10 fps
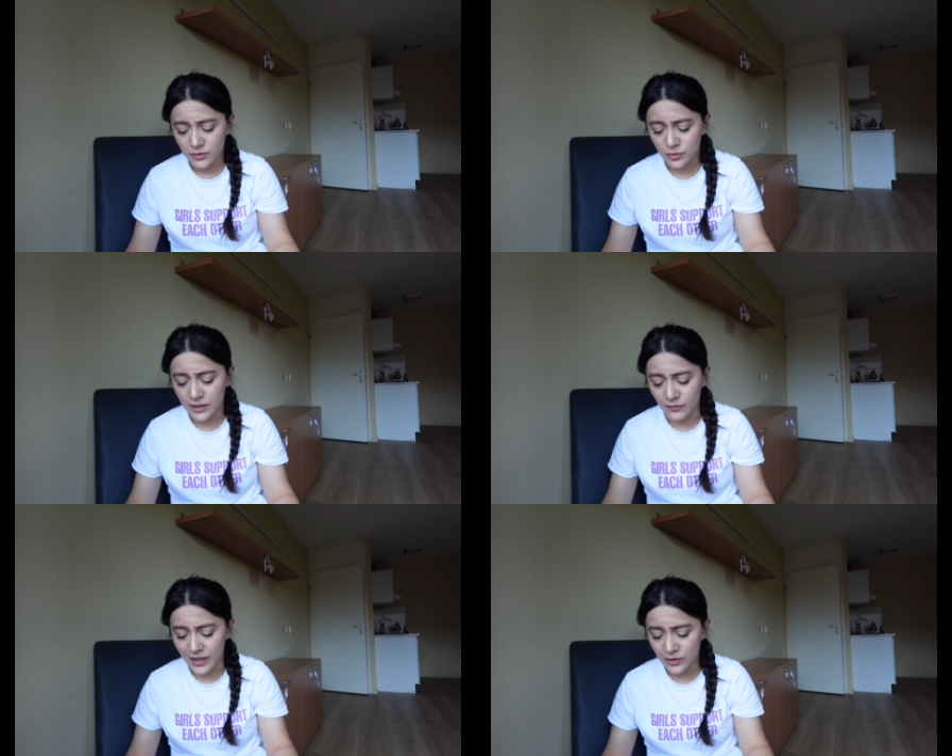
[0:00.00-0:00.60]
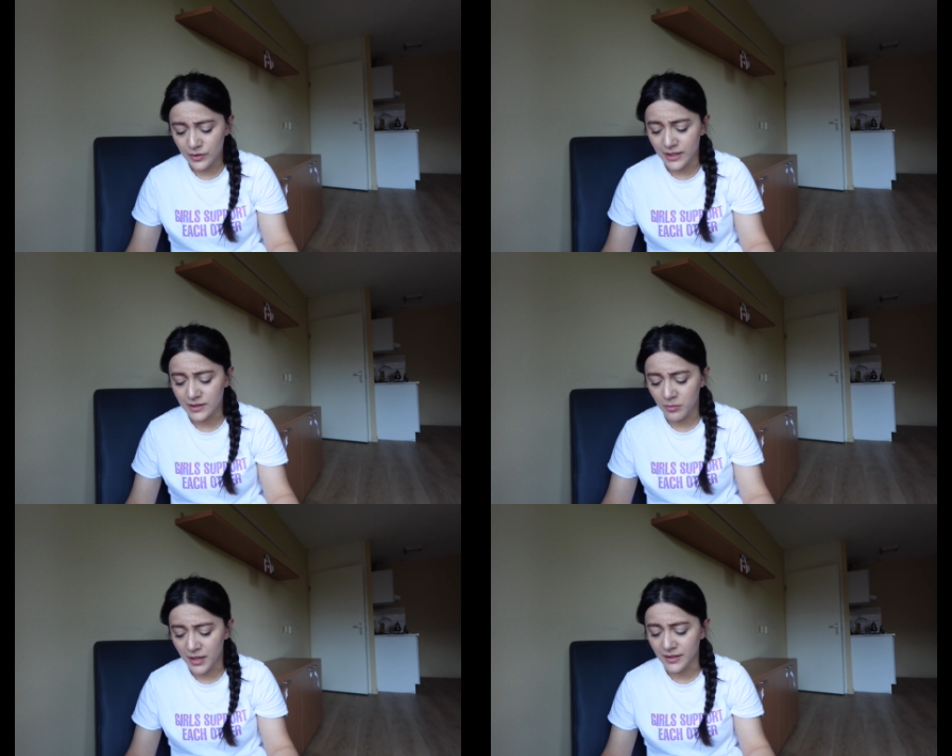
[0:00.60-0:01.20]
to
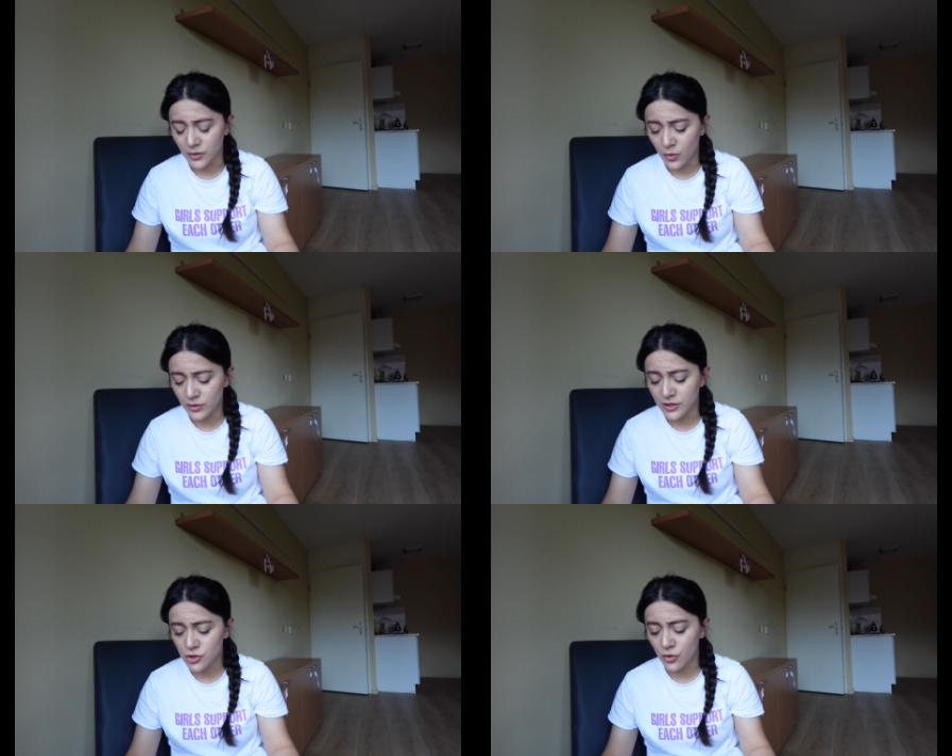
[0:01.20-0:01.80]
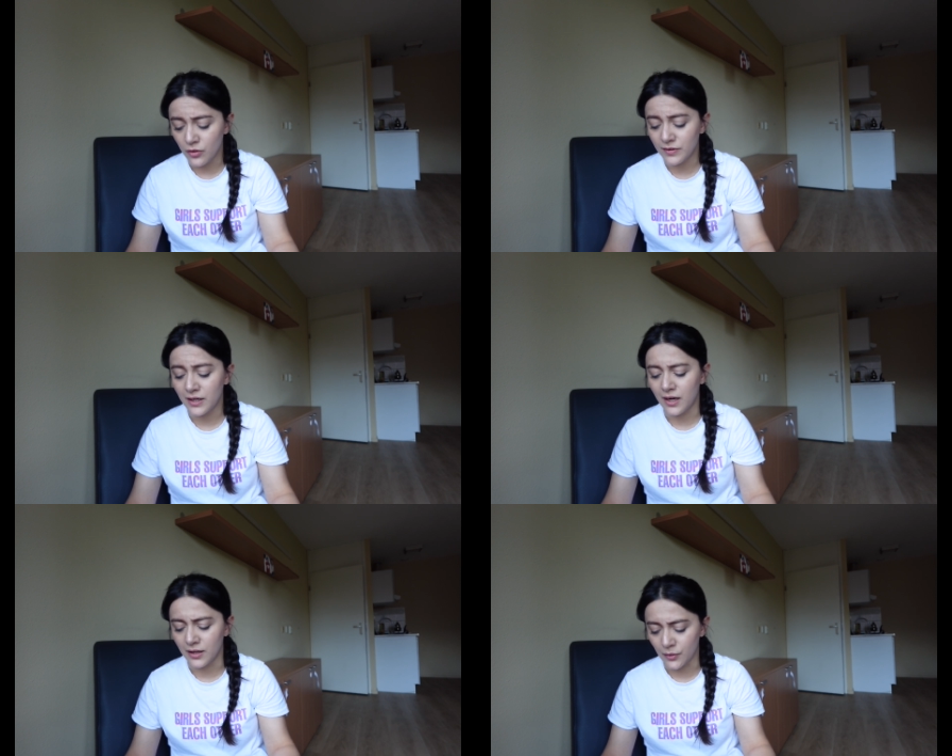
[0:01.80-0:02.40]
evaluate my knowledge
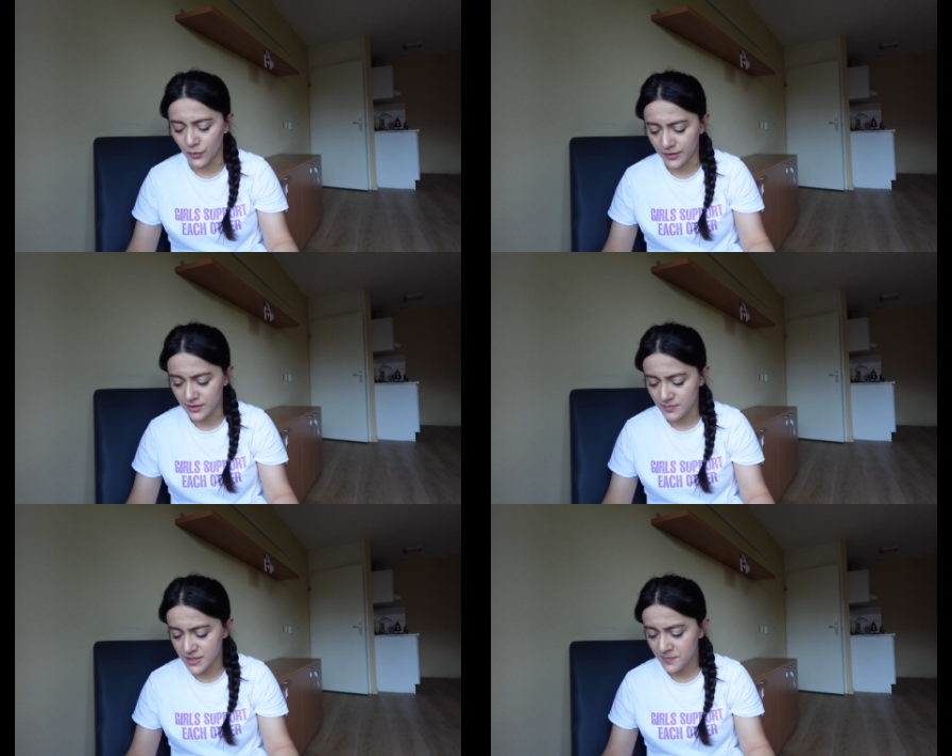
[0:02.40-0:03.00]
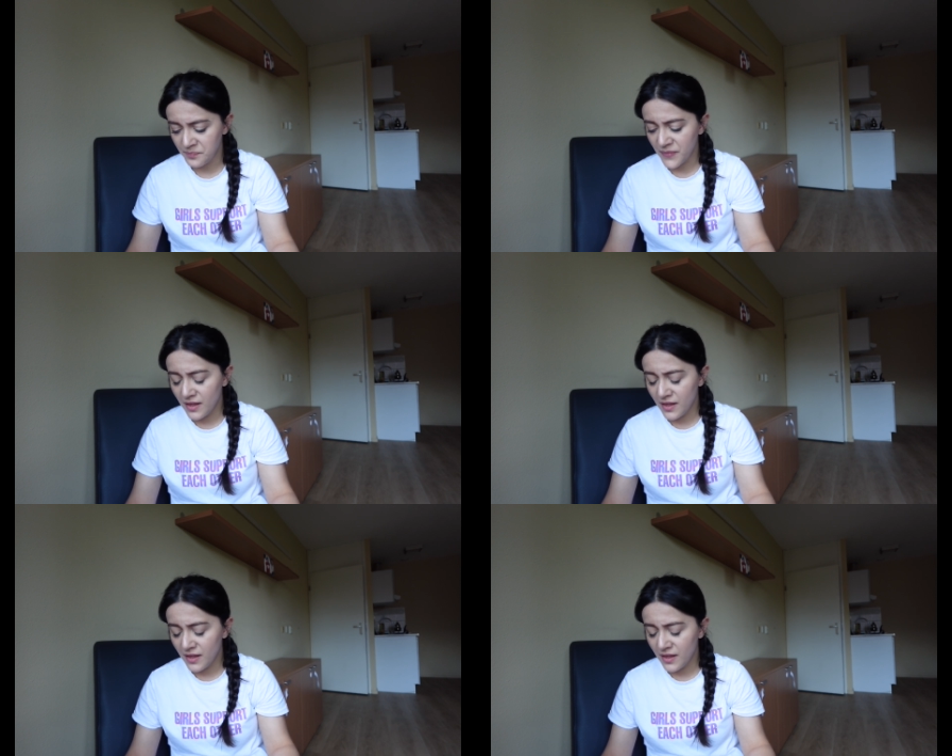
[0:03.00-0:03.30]
over algorithms.